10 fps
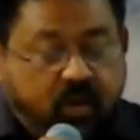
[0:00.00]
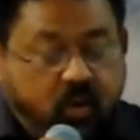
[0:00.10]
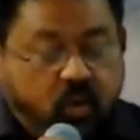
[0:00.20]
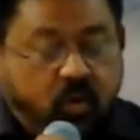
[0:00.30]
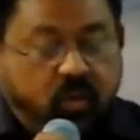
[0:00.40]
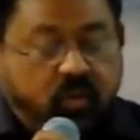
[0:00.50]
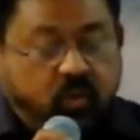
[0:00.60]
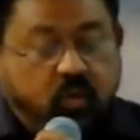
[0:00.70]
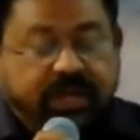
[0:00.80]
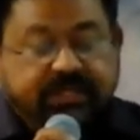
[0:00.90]
who,
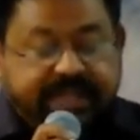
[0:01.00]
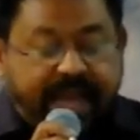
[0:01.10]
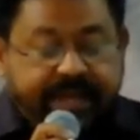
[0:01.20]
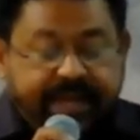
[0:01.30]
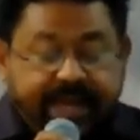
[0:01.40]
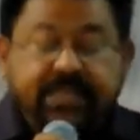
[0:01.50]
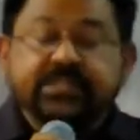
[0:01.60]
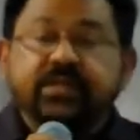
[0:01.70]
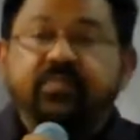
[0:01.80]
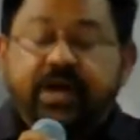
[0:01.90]
who were stand
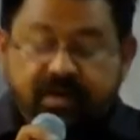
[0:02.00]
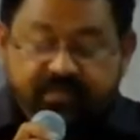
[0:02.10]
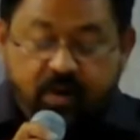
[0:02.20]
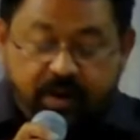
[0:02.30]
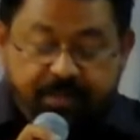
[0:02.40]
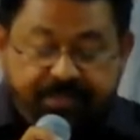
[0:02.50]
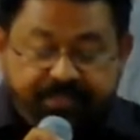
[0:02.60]
against the word of God.